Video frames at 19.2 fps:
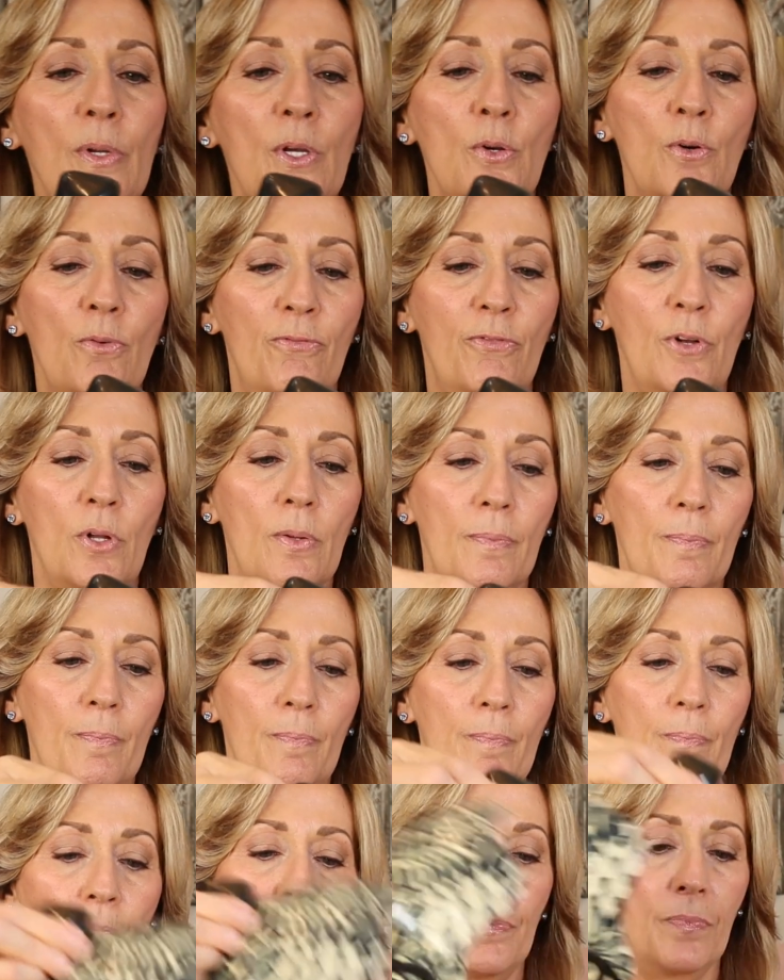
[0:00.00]
beautiful.
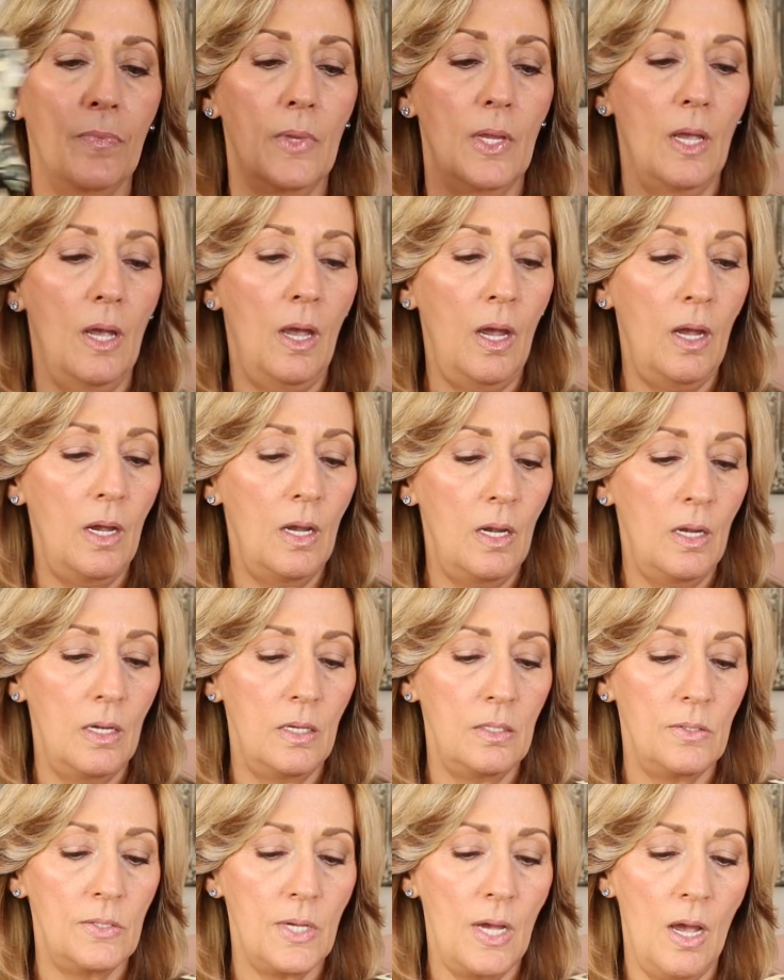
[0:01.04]

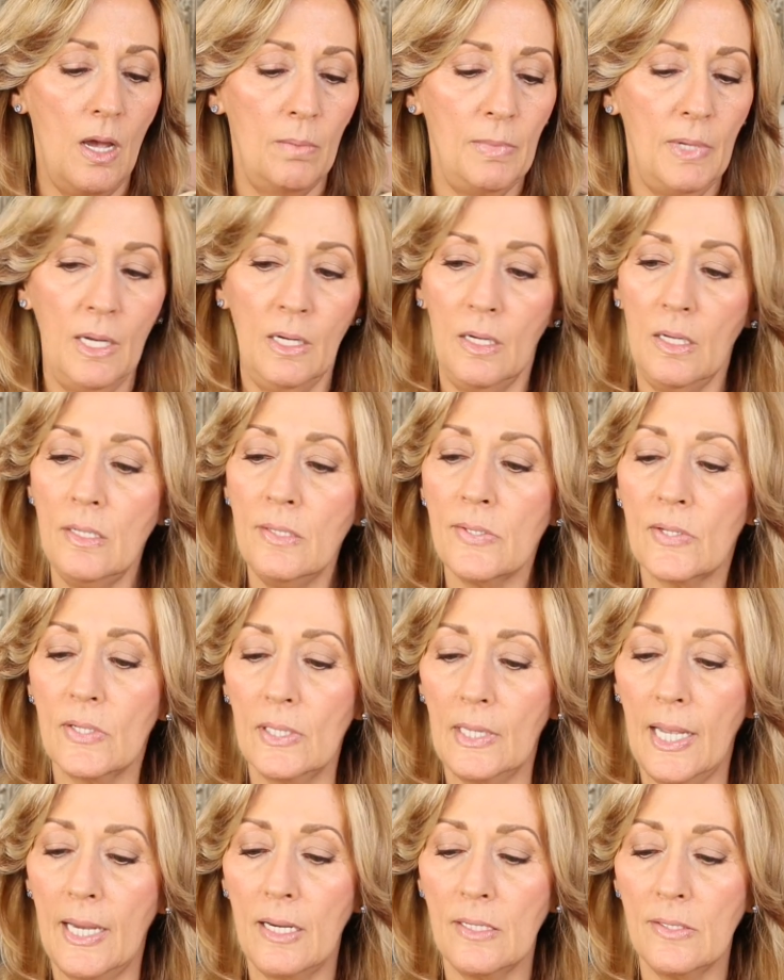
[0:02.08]
And um, it is
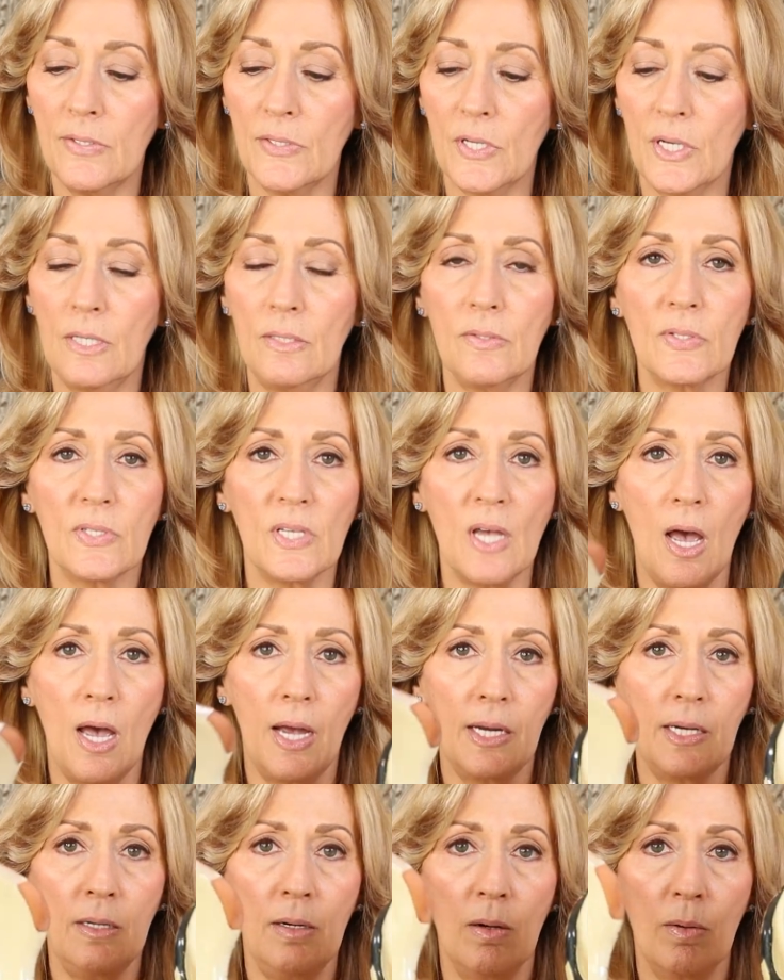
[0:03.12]
glazed
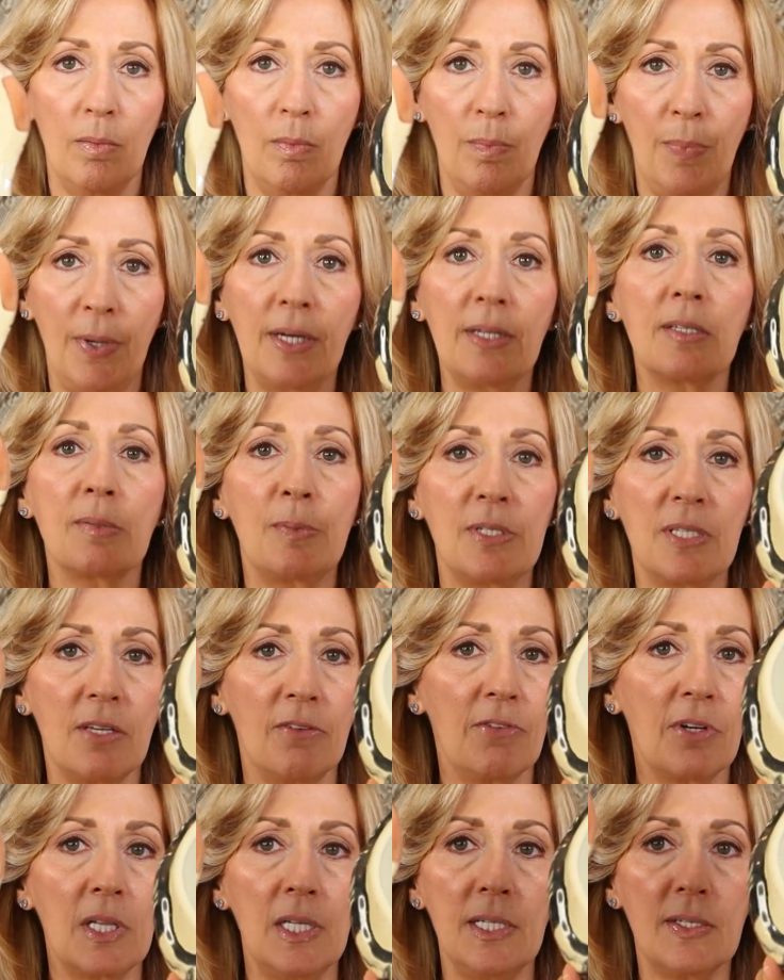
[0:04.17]
inside, but it
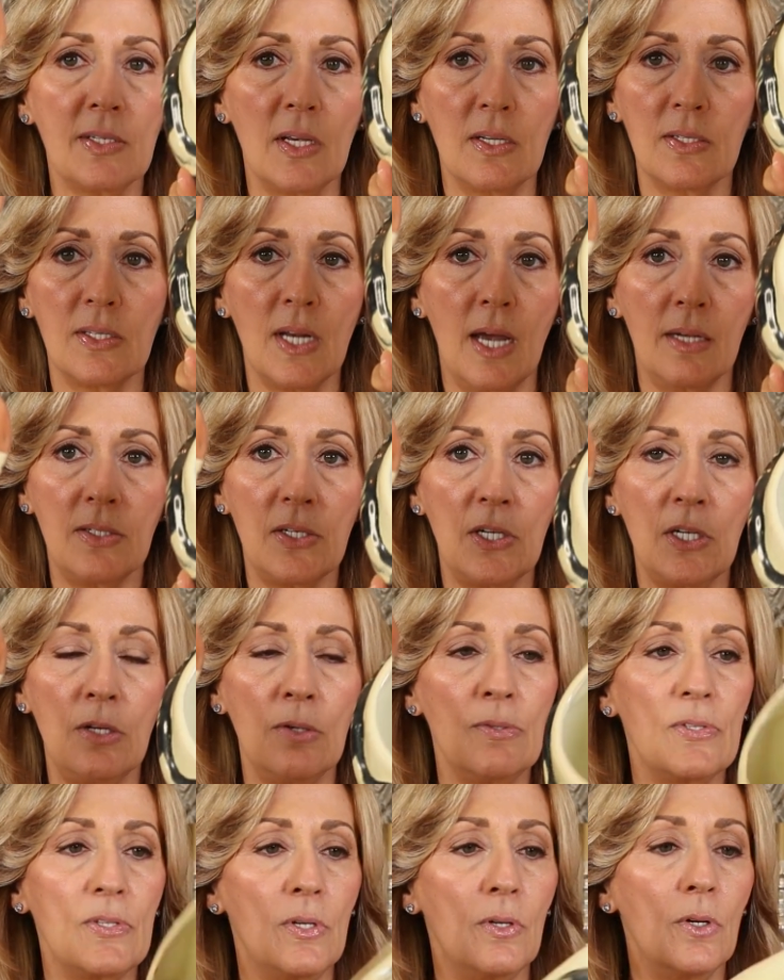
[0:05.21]
specifically says not to
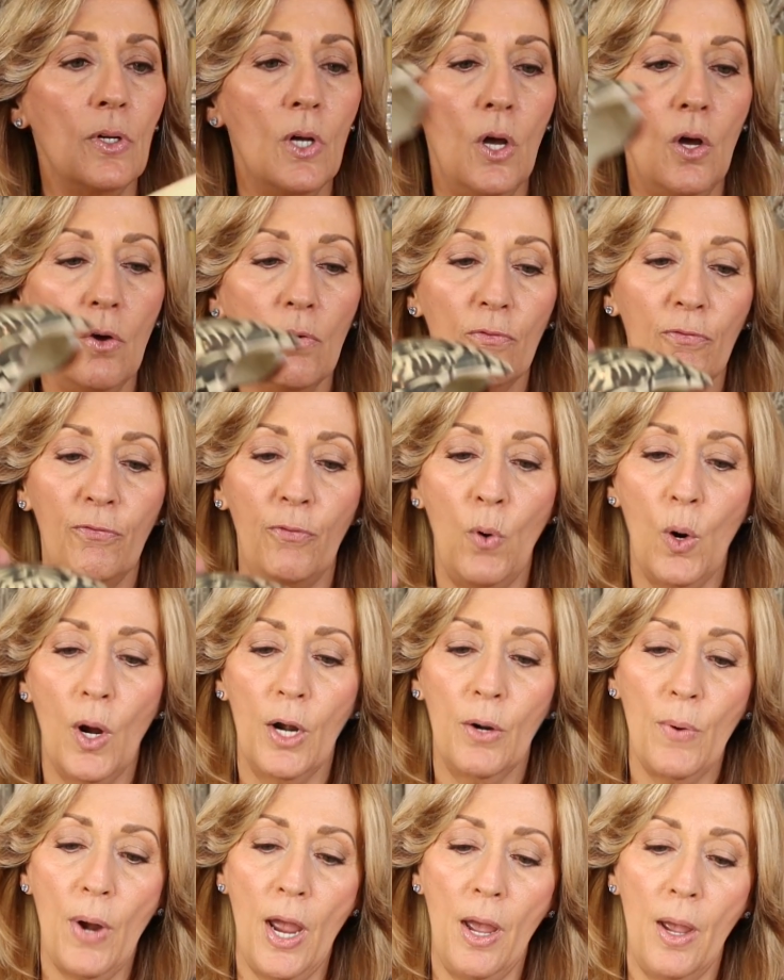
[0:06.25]
use it
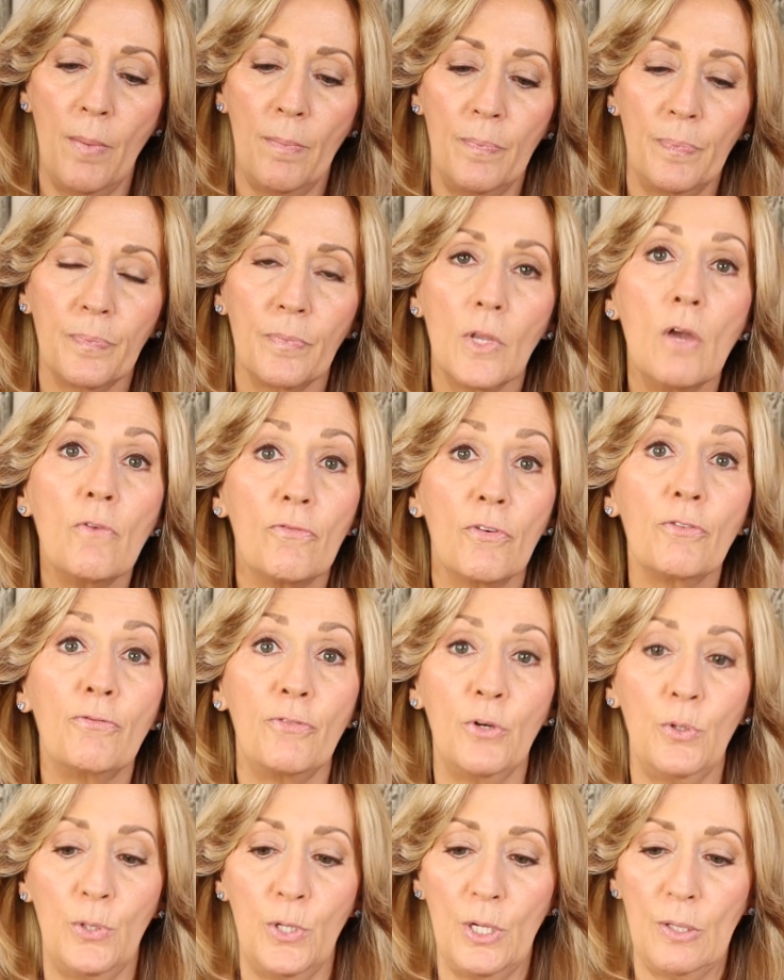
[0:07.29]
for, um, for
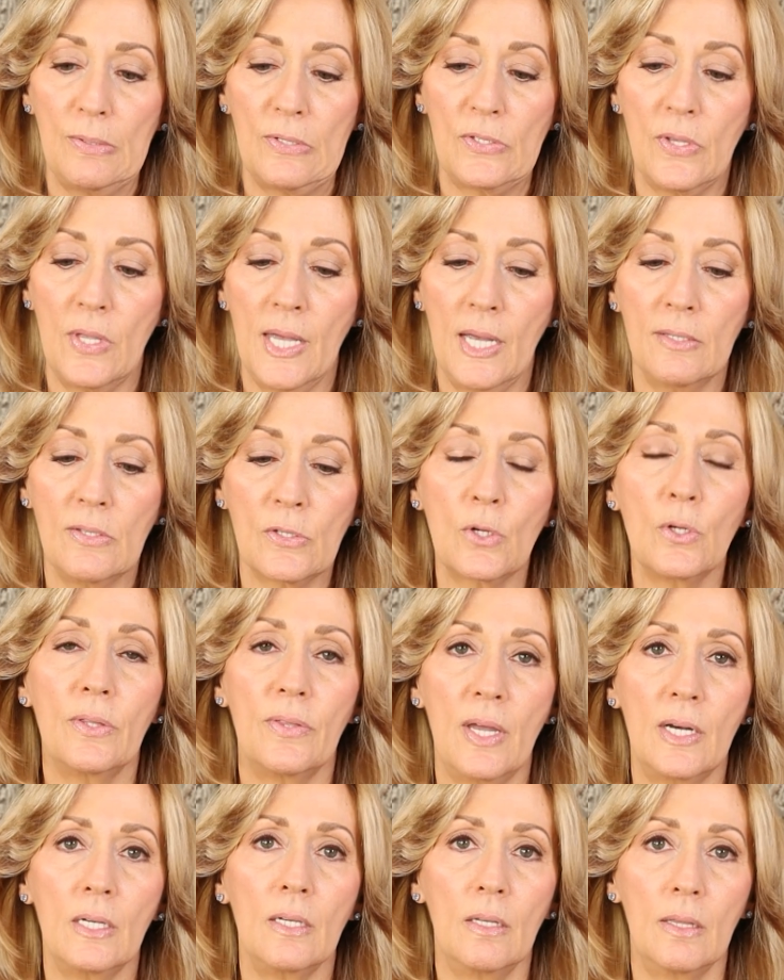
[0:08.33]
food use. So that's good
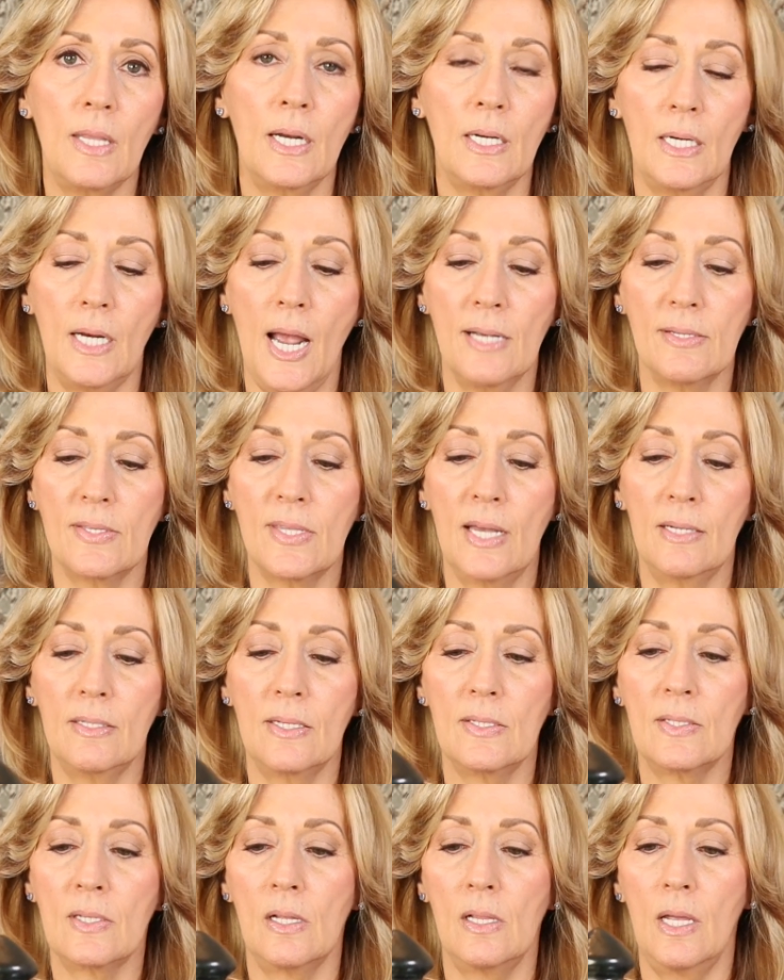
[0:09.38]
that it, that it has that
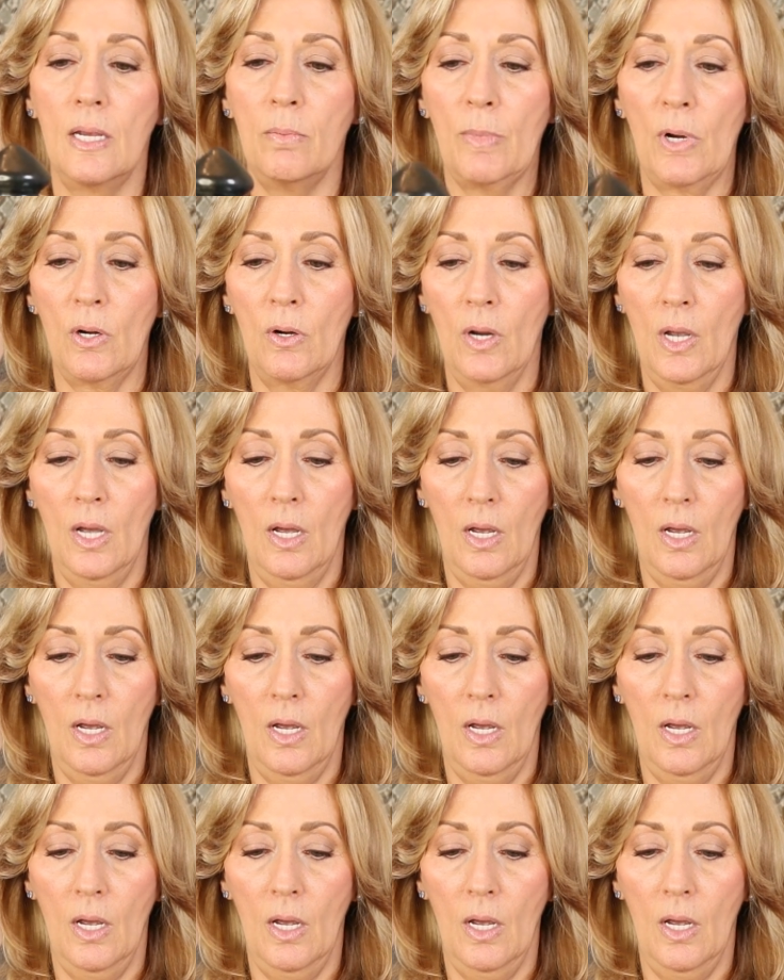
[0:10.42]
disclaimer.